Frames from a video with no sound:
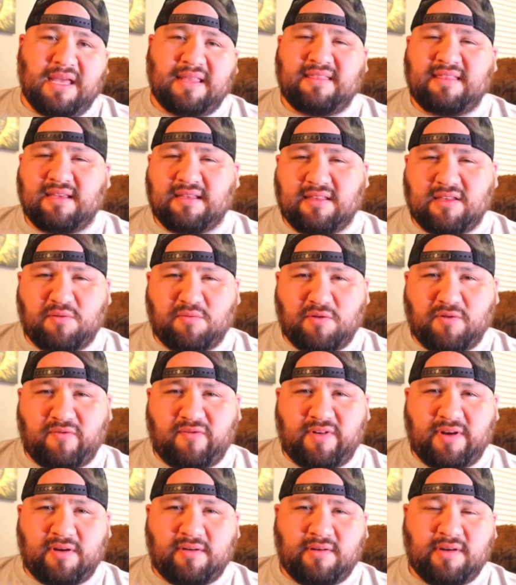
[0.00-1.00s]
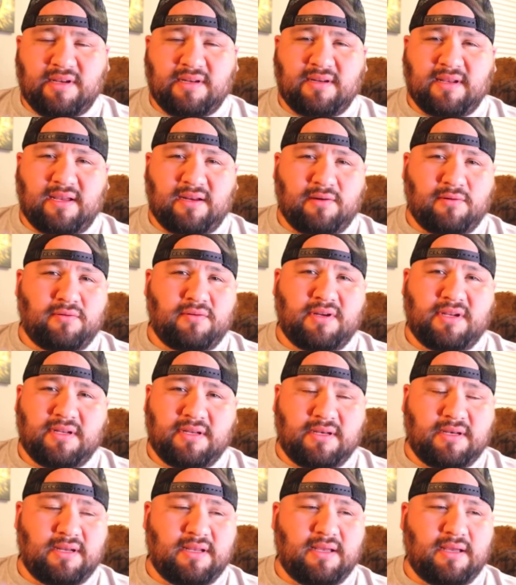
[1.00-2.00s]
think they were very diluted.